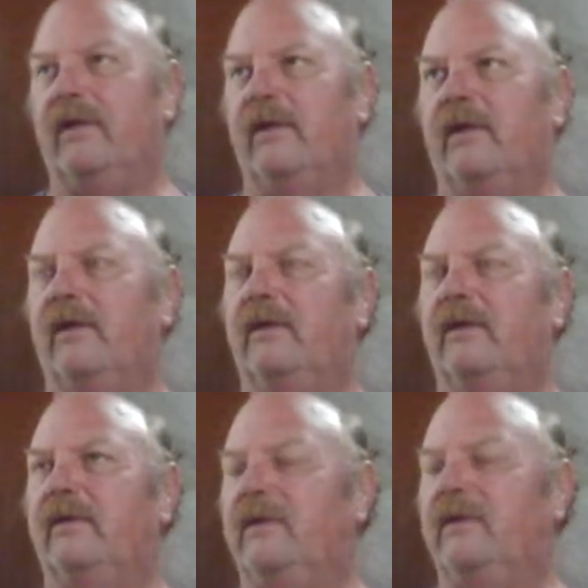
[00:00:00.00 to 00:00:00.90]

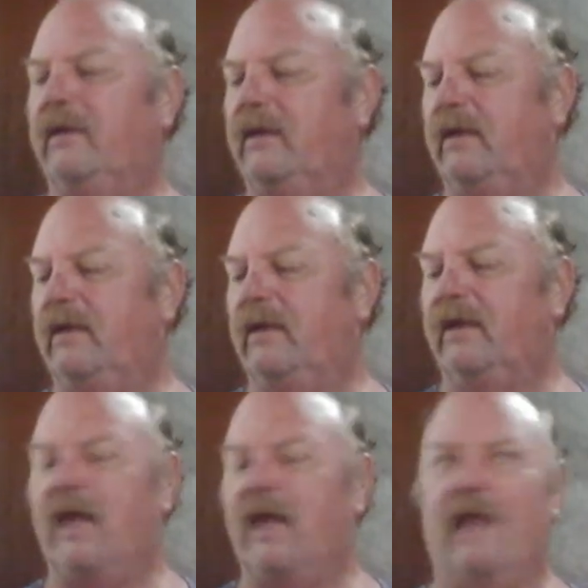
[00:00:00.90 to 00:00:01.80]
uh,
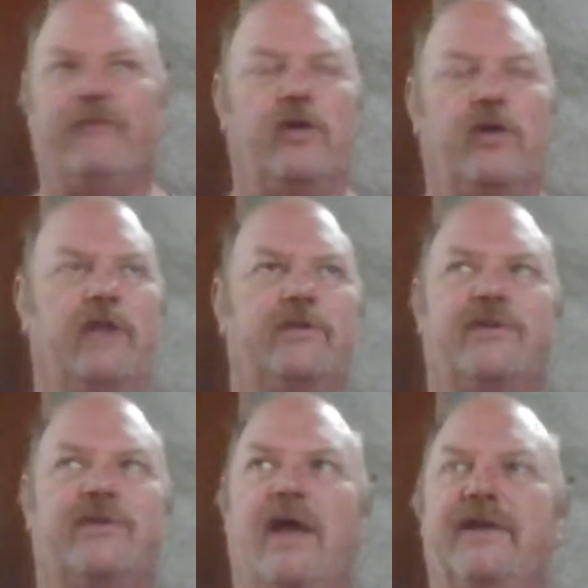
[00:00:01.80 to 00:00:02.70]
California was
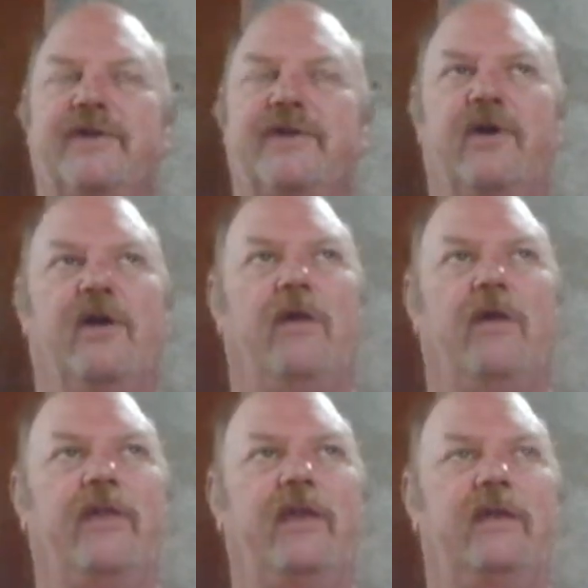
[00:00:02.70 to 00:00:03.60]
trying to turn all
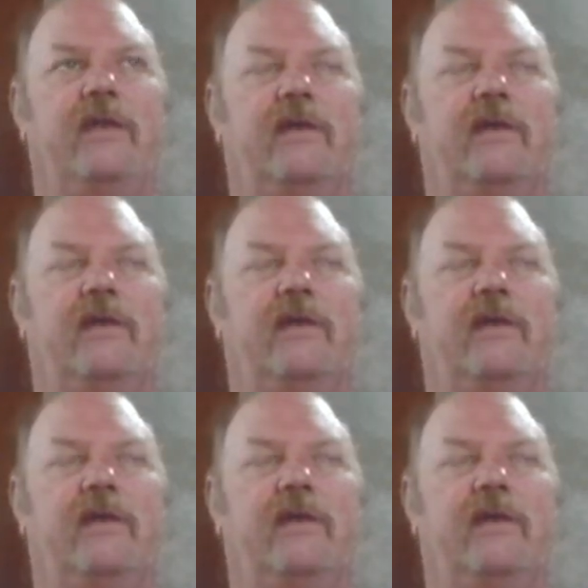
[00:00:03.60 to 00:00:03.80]
the